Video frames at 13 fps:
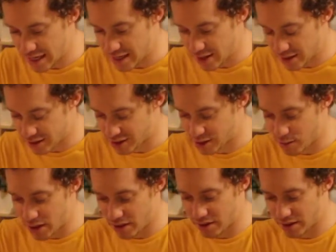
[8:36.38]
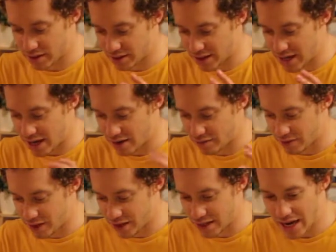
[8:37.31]
eating experience to have
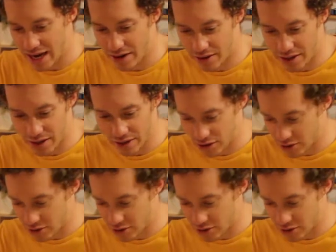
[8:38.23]
like an airier